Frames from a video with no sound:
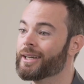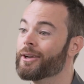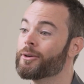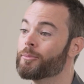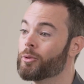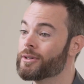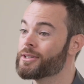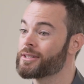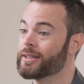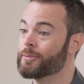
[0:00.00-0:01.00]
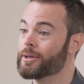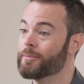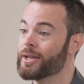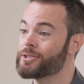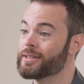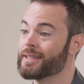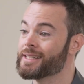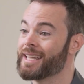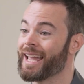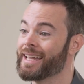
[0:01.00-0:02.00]
Another important disclaimer to mention
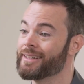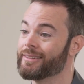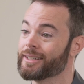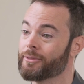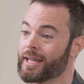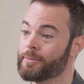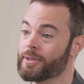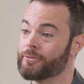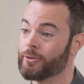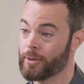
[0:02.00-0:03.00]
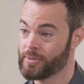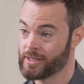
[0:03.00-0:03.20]
is the handling of heavy farm